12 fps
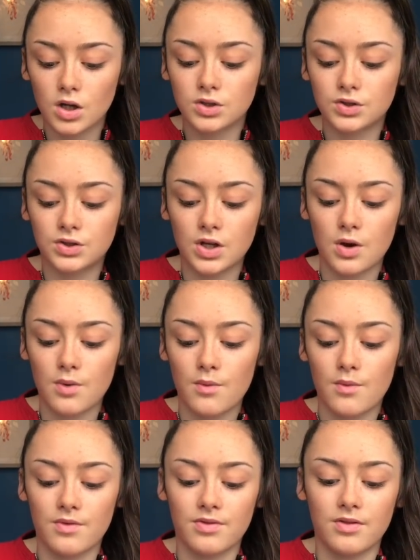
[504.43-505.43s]
So
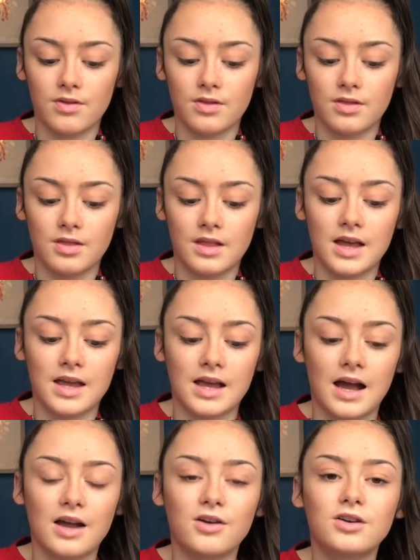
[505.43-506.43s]

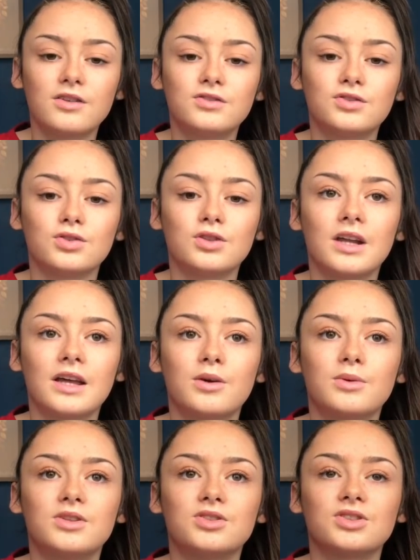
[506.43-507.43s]
I could have done
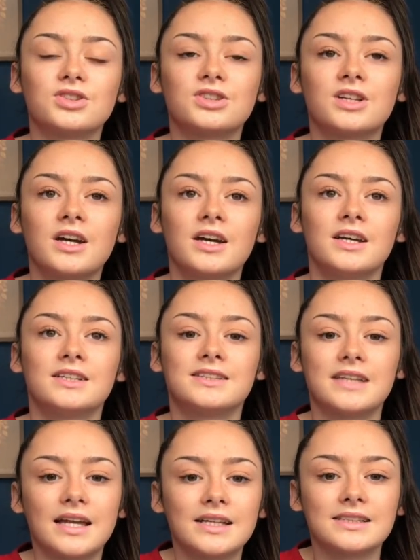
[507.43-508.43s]
with just
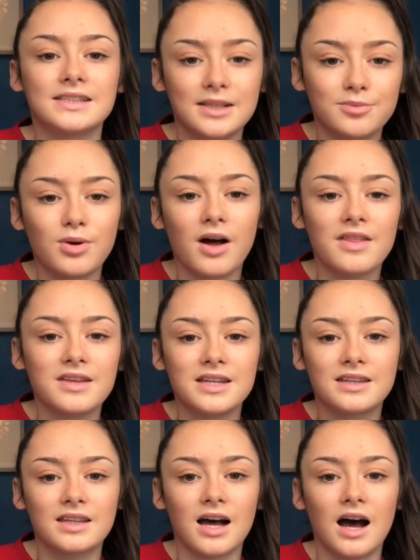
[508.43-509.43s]
staying asleep while they
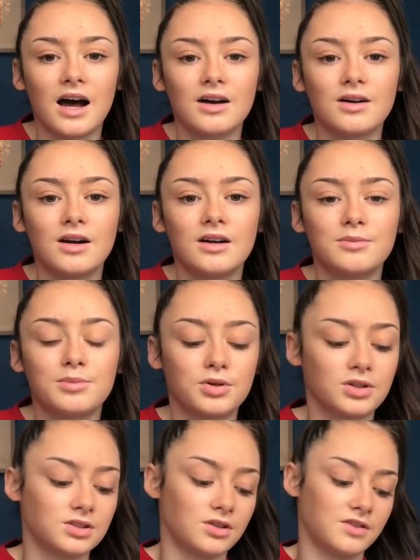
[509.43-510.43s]
did that,
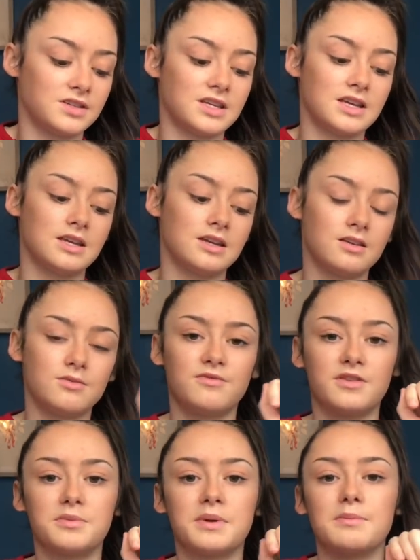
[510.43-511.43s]
because obviously
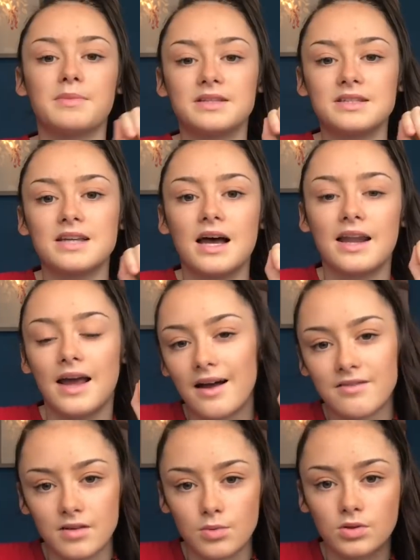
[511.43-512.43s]
for the pain meds it's an
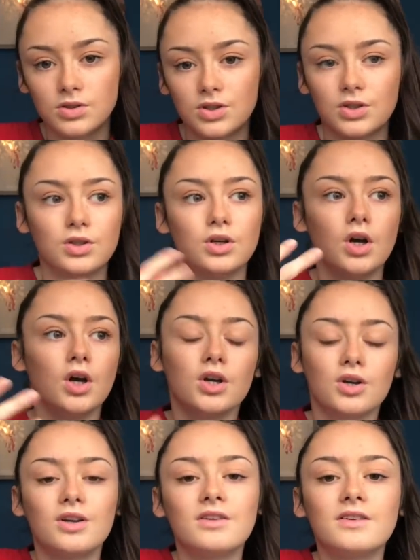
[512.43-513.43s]
IV one, so you
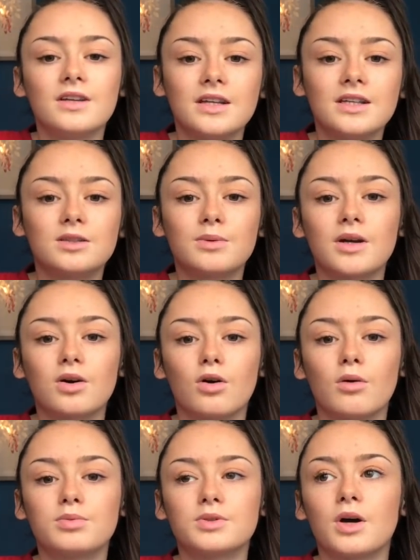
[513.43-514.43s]
don't even need to wake
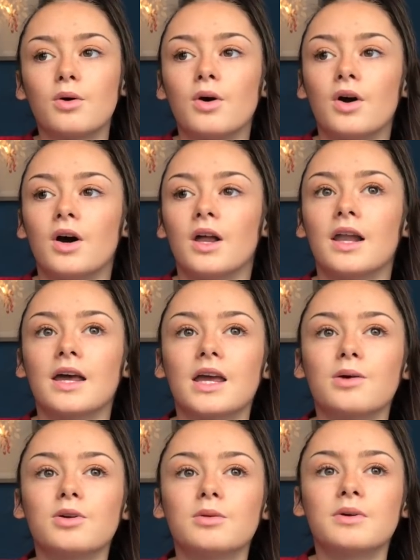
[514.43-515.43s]
up. So
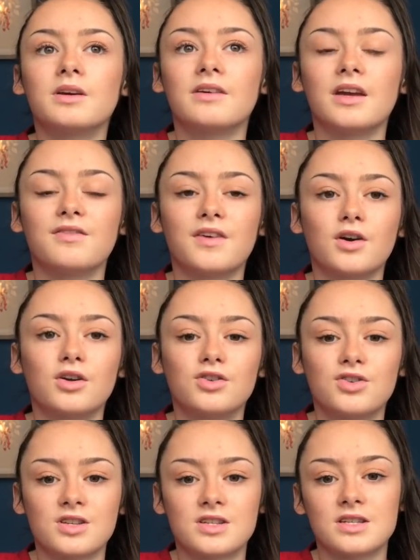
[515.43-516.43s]
it would have been great if I could have
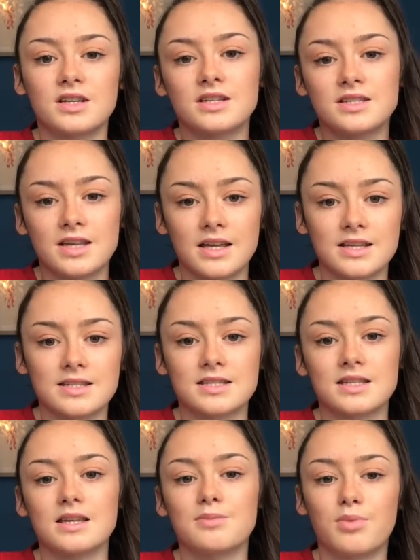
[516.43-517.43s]
just stayed
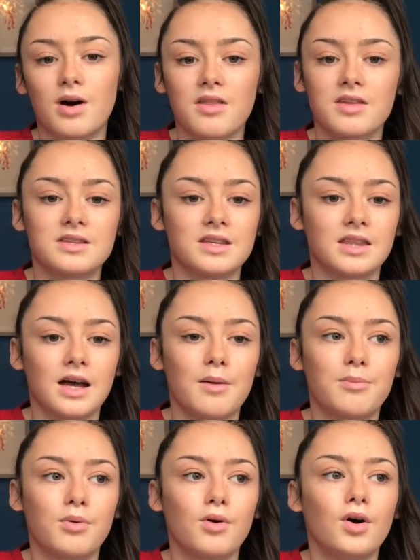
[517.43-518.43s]
asleep while they did
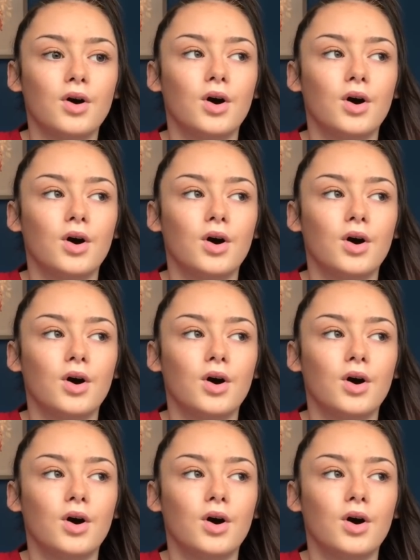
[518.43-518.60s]
that. But